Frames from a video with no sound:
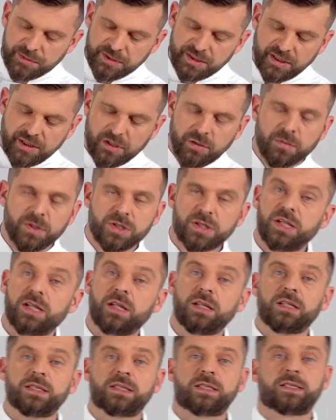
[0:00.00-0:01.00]
particular
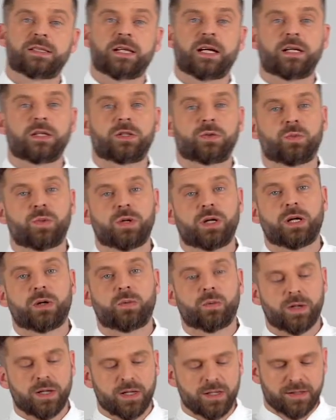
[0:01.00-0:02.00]
machine is designed to
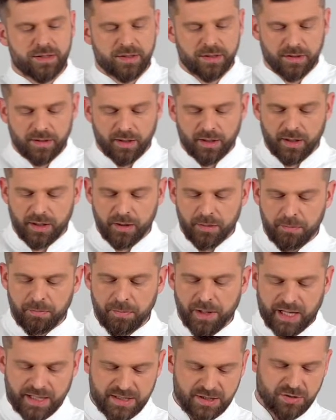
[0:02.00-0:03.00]
work with uh,
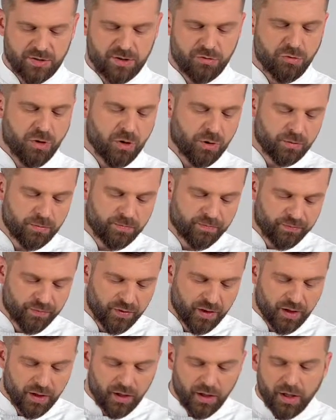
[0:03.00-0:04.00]
bags on a roll
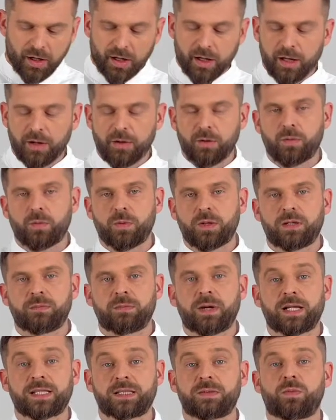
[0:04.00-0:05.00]
uh, with a
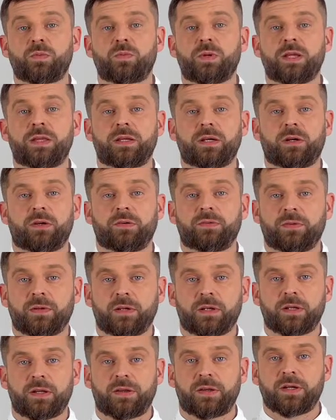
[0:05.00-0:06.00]
maximum width of
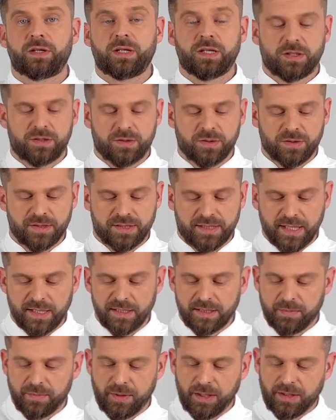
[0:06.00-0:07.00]
32
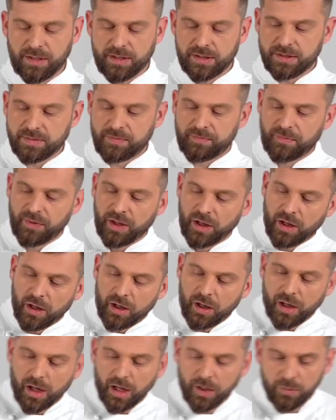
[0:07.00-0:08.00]
centimeters.
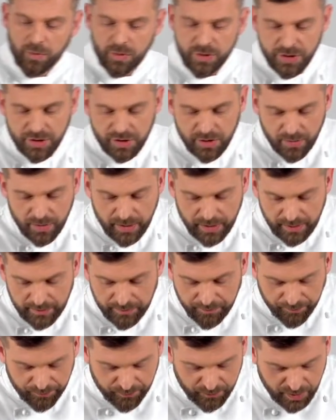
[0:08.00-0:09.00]
And what you do with
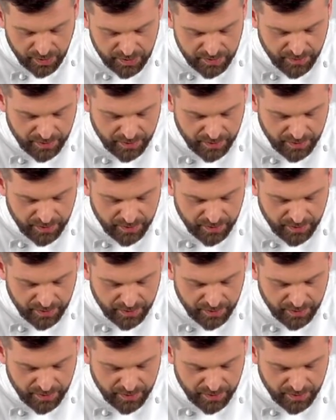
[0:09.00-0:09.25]
it, it's